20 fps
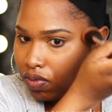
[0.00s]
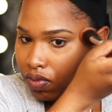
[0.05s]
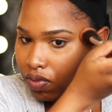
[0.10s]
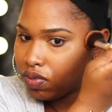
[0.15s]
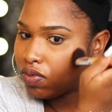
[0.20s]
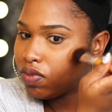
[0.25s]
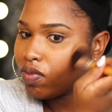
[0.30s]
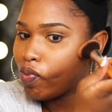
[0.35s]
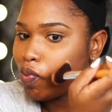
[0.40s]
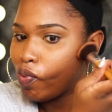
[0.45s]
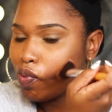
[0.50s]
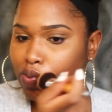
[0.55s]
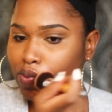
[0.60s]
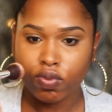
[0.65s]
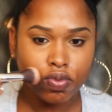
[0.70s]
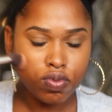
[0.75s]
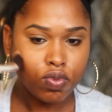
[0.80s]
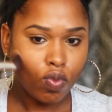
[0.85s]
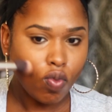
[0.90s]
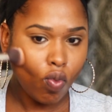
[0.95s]
and all you have to do is
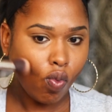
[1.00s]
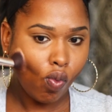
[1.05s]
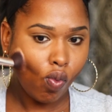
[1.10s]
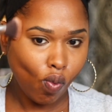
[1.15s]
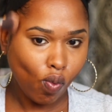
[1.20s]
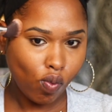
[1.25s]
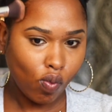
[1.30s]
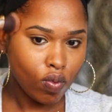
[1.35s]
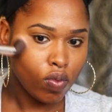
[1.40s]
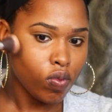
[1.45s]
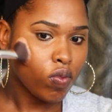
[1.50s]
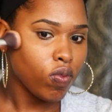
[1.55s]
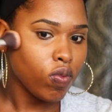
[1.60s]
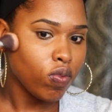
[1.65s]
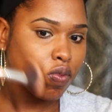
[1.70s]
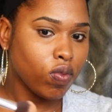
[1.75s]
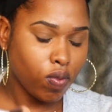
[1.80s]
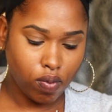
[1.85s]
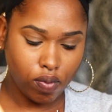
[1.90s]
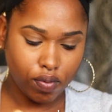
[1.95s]
suck those cheeks
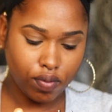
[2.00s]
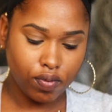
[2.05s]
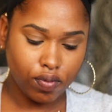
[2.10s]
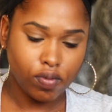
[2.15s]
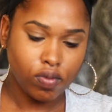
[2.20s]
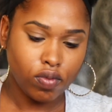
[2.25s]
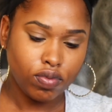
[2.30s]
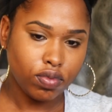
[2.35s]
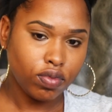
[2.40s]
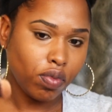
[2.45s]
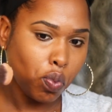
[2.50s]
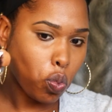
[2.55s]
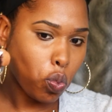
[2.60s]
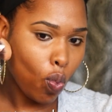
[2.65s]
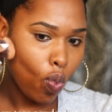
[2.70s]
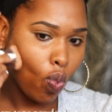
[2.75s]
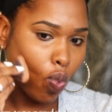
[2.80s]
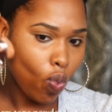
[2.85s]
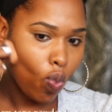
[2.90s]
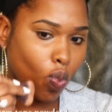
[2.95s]
in and get in
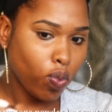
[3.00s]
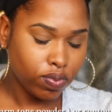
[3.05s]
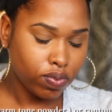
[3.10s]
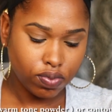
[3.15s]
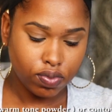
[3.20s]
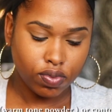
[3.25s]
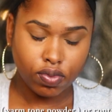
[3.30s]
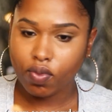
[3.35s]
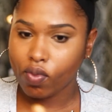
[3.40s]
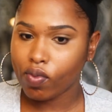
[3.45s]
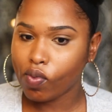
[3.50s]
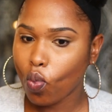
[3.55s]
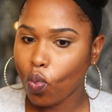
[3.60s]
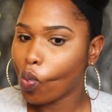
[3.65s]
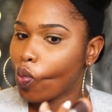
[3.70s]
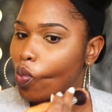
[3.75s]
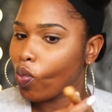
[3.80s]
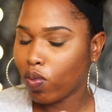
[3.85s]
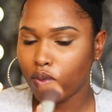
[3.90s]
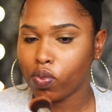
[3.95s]
those crevices,
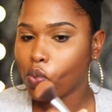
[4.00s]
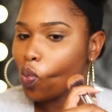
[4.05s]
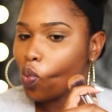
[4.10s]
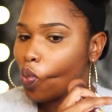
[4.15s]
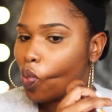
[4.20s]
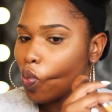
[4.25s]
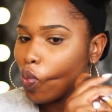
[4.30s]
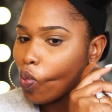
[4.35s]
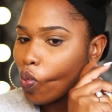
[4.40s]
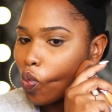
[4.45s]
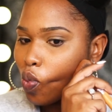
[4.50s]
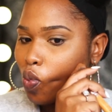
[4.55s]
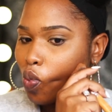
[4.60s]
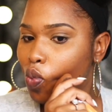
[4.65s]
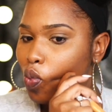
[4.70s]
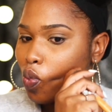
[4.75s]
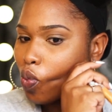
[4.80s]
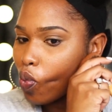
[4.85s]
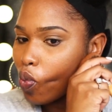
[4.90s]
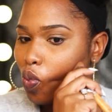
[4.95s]
and don't forget your
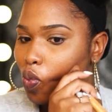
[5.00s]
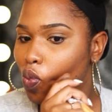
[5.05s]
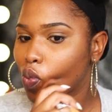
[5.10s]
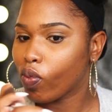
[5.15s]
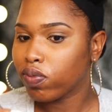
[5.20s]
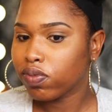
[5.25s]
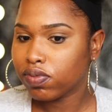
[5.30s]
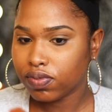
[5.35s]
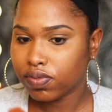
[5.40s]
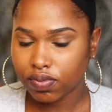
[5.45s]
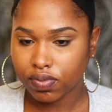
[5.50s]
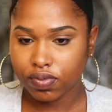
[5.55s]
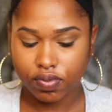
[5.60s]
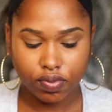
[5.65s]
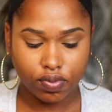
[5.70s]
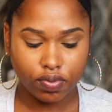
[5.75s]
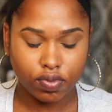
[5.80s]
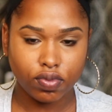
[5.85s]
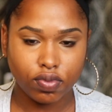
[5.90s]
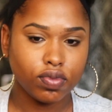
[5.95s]
jawline. That's how we're
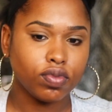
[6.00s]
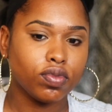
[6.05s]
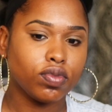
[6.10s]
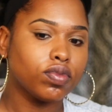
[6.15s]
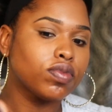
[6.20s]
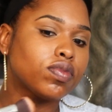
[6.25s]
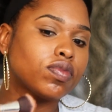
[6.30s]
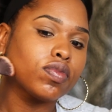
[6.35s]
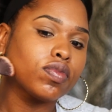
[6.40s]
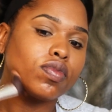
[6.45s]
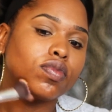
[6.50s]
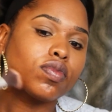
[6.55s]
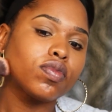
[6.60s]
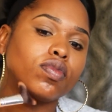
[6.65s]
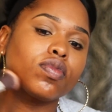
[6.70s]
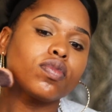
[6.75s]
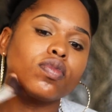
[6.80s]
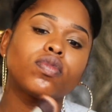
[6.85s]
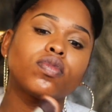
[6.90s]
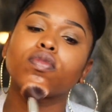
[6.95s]
gonna stomp out that
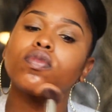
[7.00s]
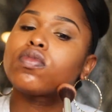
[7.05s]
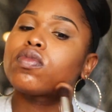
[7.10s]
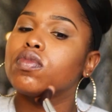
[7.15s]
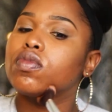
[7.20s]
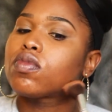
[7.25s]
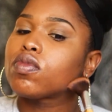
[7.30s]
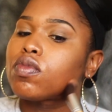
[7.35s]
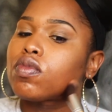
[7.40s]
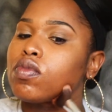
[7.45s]
second chin.